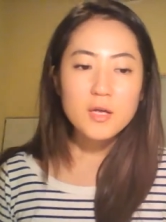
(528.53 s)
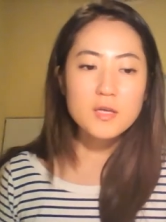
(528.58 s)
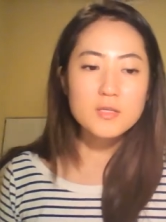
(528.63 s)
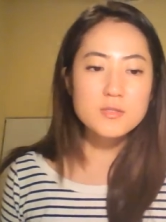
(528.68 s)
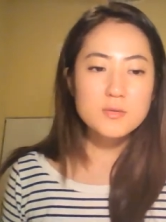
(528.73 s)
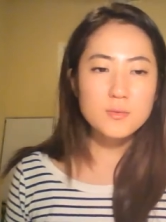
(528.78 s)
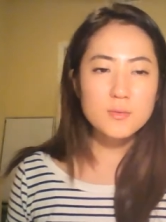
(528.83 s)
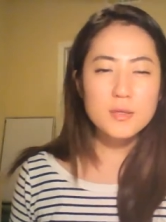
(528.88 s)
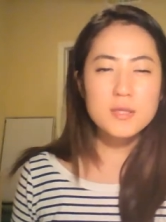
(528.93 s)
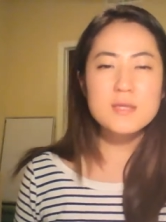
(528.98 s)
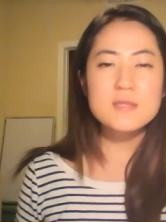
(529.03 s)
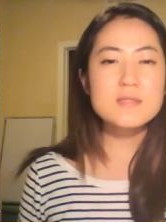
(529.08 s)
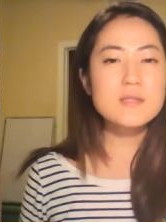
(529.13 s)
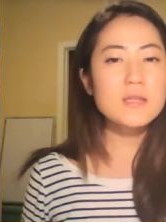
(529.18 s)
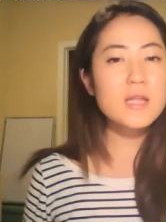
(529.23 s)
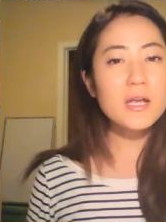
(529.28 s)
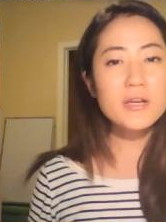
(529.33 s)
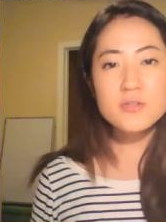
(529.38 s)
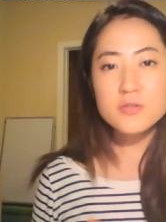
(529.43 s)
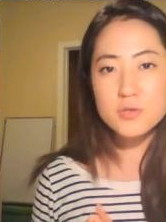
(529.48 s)
So his
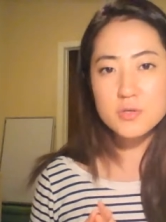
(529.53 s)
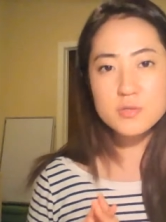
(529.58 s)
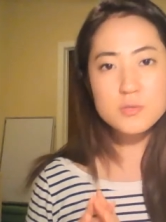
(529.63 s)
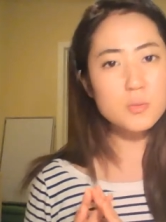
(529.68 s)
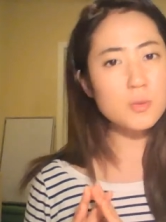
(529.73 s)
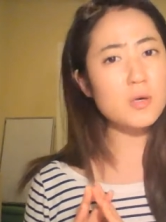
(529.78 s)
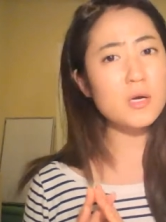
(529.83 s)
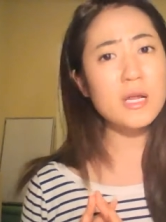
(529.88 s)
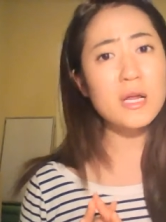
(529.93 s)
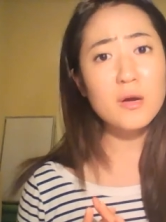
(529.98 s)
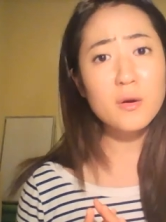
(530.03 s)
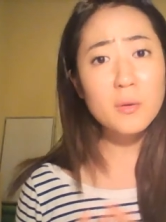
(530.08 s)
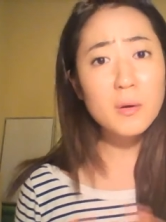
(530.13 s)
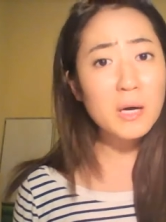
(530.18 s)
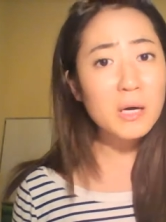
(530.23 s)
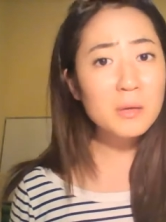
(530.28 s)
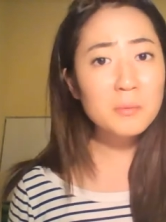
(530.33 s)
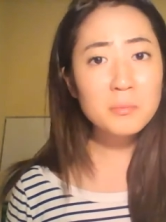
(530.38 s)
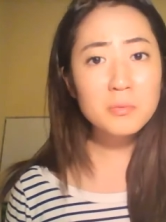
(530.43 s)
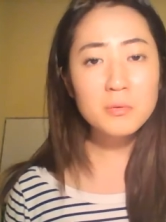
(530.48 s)
lectures were
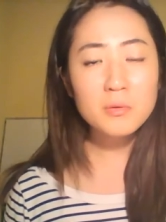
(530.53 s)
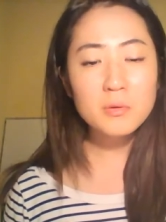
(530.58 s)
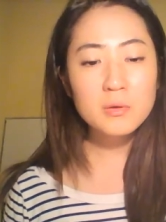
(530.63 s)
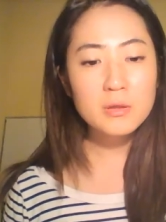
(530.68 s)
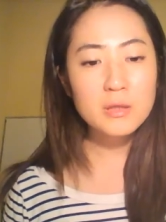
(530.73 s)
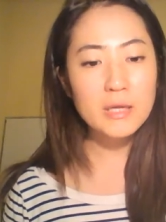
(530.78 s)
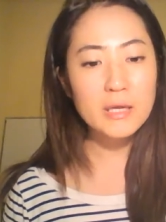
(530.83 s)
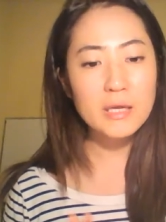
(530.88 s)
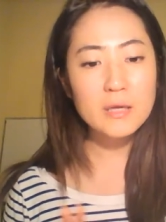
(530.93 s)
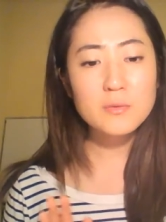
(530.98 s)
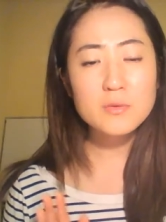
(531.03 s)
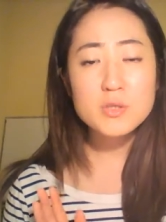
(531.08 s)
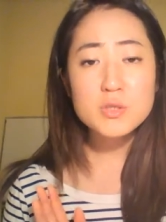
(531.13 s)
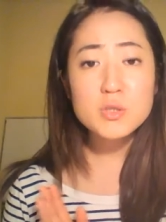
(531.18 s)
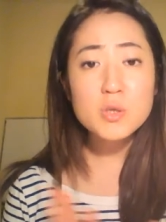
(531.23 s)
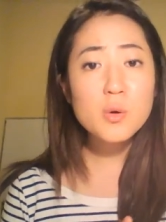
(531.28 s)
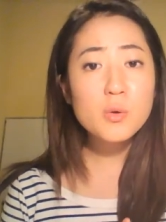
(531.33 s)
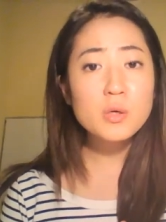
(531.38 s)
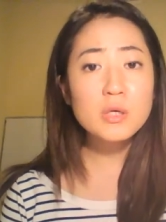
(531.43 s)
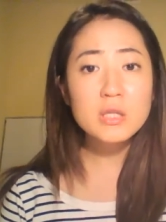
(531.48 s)
incredible. Like it was
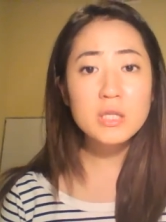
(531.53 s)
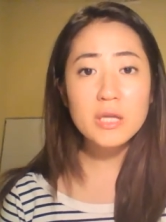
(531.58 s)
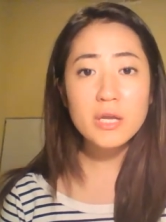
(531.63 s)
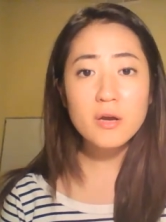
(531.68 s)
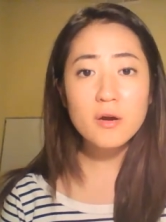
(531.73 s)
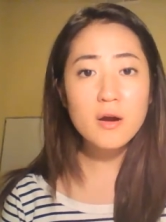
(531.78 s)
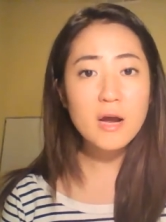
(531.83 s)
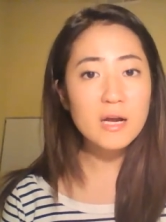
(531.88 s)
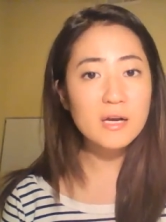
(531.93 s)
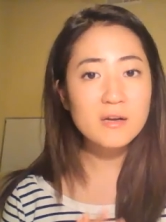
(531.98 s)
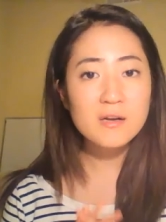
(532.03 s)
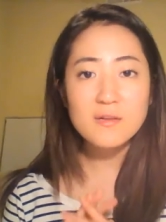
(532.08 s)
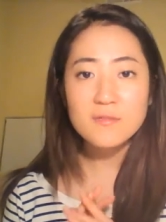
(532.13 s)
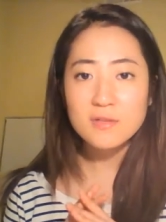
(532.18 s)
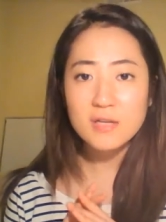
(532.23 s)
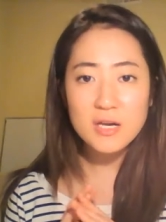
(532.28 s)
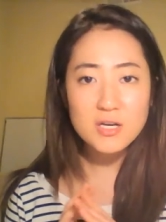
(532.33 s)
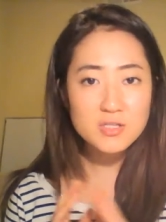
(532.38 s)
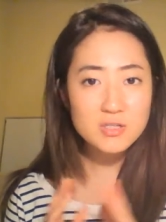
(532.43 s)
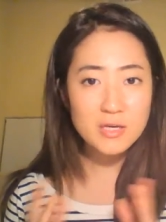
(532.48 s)
so clear. I didn't
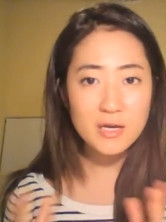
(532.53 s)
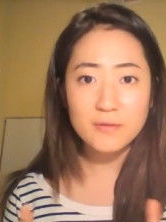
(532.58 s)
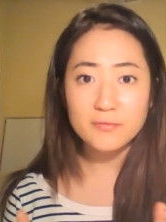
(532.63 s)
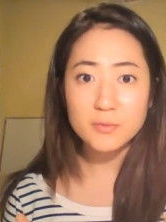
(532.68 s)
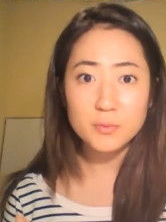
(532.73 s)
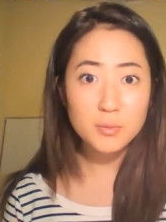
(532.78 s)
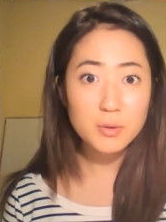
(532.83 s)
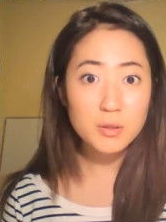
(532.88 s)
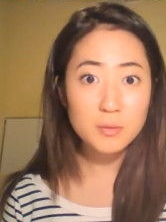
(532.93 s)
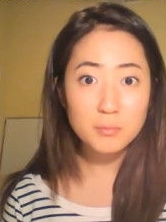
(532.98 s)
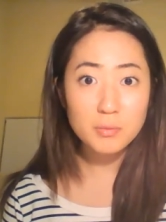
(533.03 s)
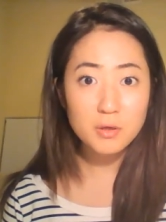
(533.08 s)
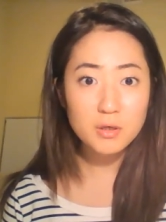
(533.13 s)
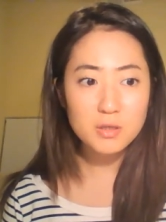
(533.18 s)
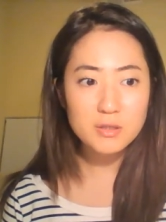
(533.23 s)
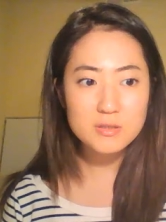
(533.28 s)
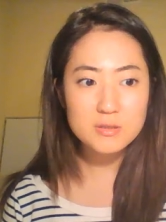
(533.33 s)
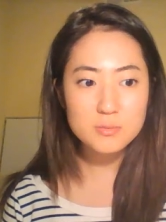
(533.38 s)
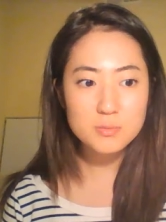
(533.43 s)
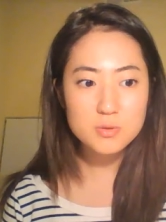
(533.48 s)
even actually have to read the
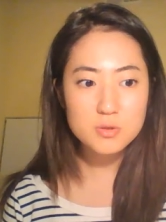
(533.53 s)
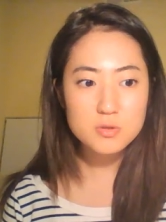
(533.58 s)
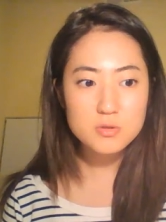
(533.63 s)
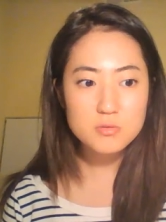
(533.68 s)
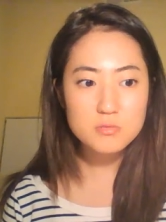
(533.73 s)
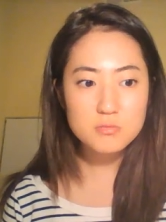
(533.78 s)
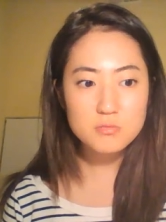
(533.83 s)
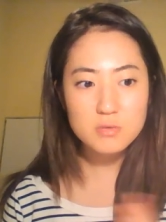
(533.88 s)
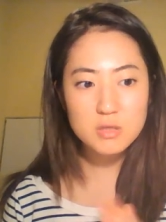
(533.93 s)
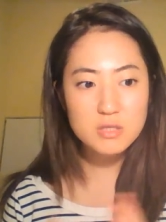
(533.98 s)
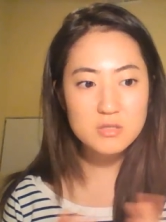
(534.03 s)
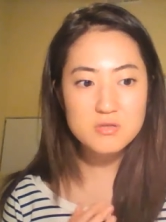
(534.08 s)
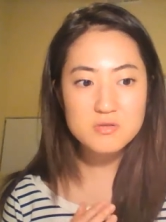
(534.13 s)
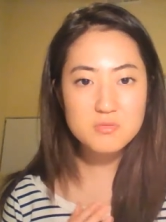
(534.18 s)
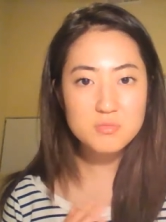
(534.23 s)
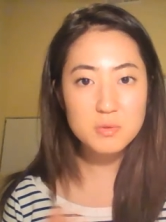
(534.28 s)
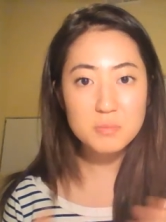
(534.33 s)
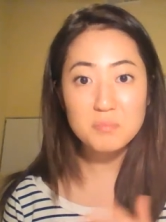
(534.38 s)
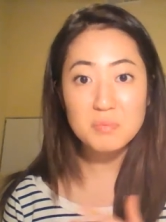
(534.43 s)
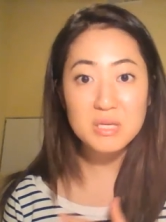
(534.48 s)
book because he
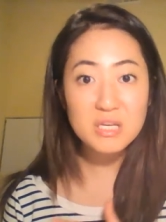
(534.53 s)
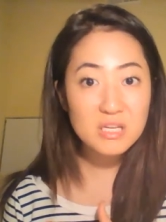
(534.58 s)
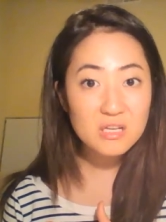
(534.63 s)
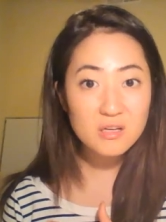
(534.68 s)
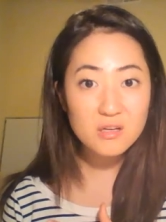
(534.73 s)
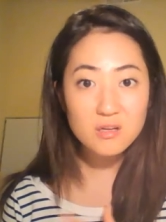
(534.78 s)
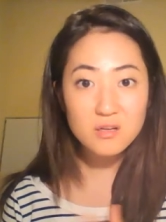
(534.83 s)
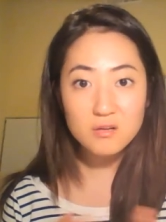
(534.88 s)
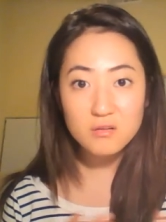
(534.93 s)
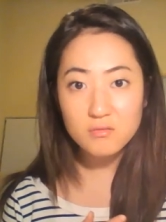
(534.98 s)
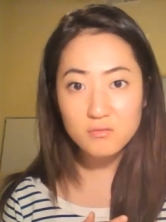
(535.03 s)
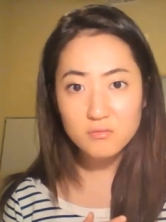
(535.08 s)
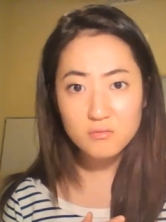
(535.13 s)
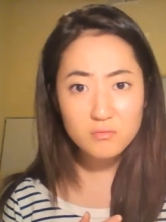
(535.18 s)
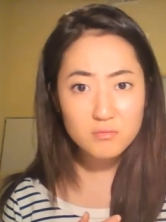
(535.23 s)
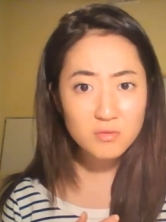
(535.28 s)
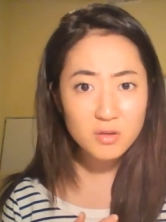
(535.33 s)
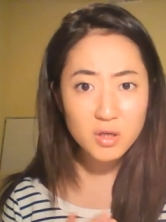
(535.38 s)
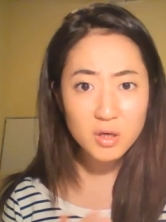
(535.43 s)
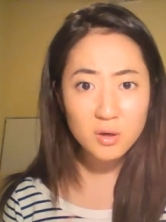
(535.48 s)
just repeated,
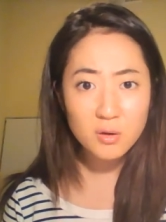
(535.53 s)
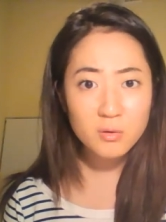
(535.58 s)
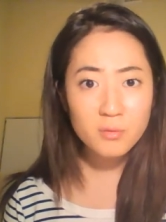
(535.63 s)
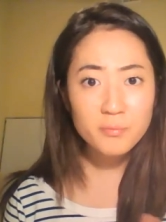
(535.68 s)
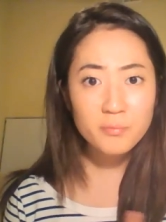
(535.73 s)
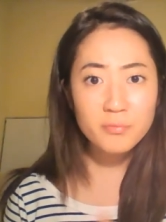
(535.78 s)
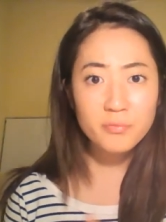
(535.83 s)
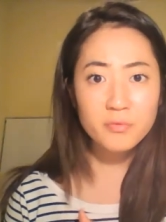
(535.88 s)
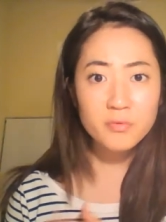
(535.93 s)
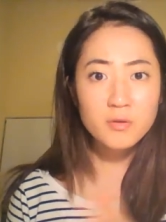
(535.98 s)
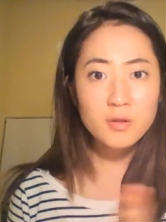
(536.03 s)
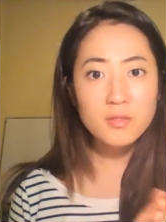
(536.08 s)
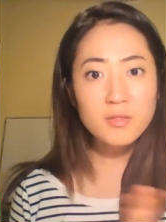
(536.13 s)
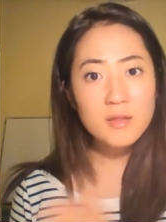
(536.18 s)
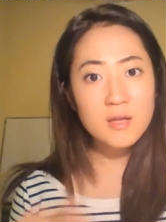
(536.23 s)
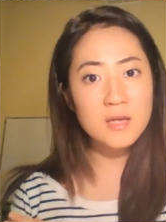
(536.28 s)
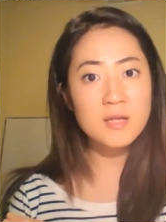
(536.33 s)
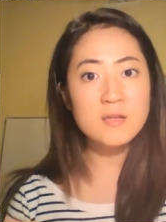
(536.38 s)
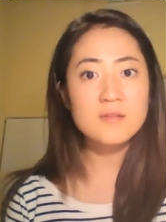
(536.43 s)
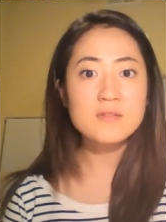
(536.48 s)
the
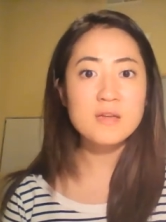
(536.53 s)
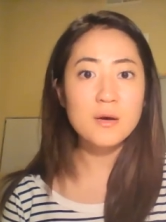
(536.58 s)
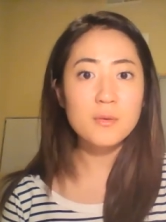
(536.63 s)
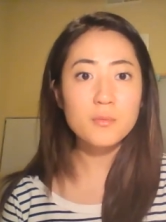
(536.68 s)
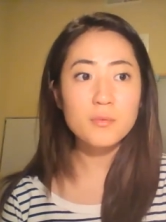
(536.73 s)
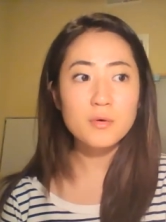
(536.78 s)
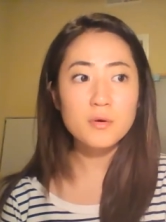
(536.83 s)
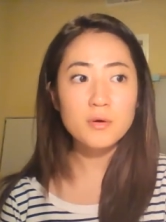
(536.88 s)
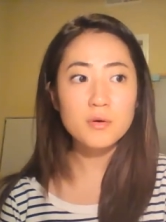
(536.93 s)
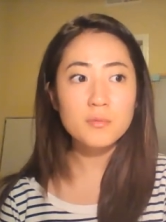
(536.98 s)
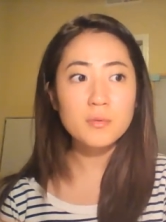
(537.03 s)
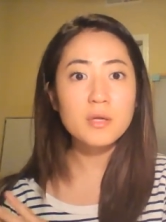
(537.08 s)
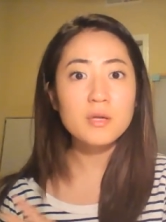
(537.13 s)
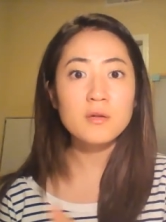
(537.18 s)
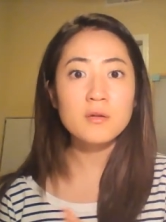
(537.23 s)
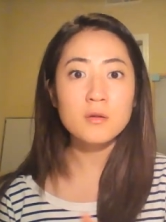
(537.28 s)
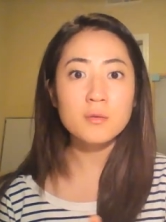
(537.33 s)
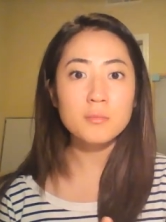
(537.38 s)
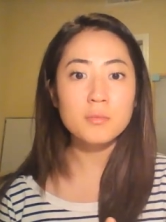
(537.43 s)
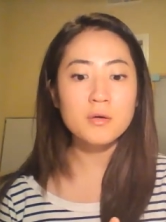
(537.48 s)
things that were written
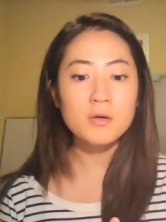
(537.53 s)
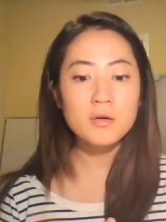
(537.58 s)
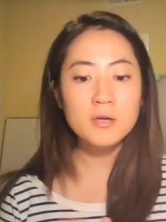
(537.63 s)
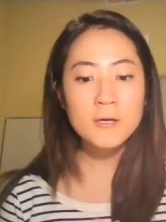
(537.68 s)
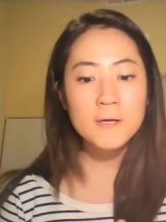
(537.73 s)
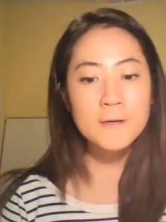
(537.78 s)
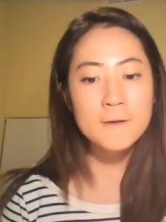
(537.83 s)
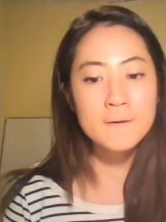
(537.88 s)
in the book.